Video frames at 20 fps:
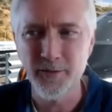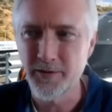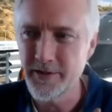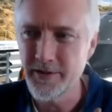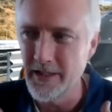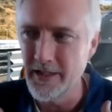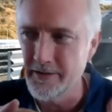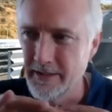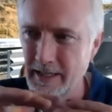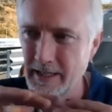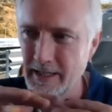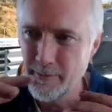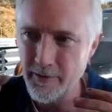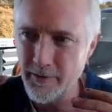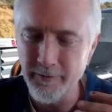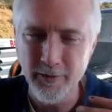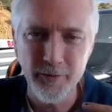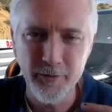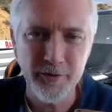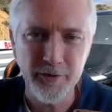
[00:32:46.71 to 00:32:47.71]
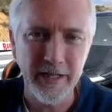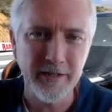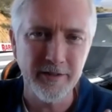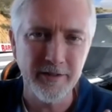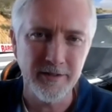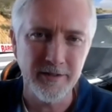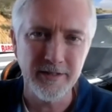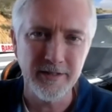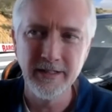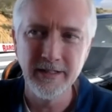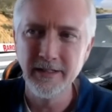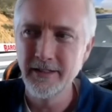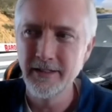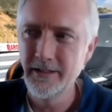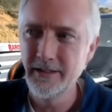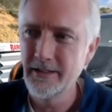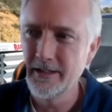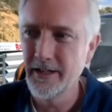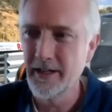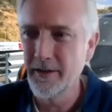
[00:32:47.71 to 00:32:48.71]
you see how the laminar flow changes.
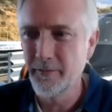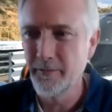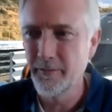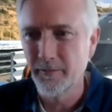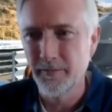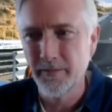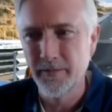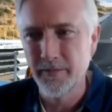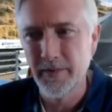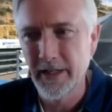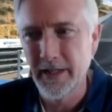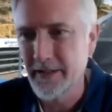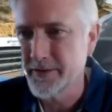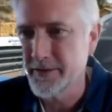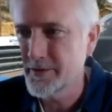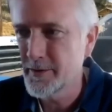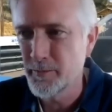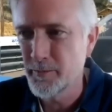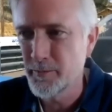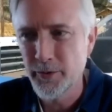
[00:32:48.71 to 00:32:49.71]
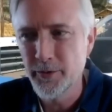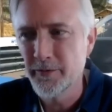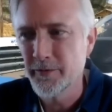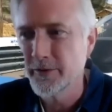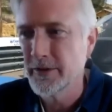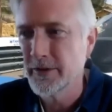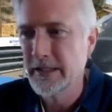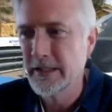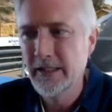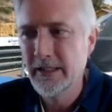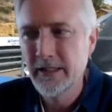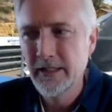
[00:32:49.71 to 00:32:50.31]
It's just beautiful.